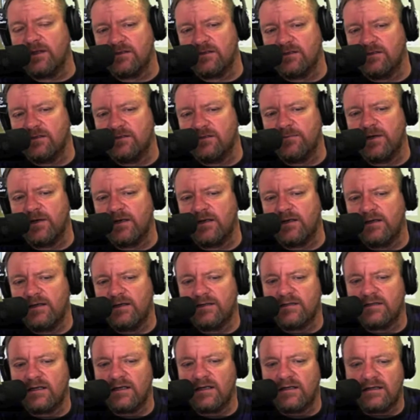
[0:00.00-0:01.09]
this because the
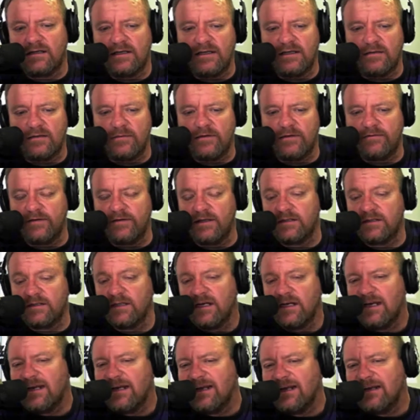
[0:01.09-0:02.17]
Buccaneers are going to kill me for this,
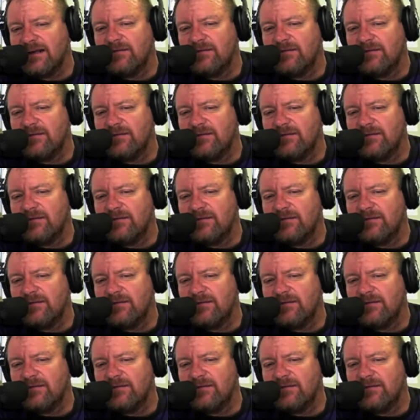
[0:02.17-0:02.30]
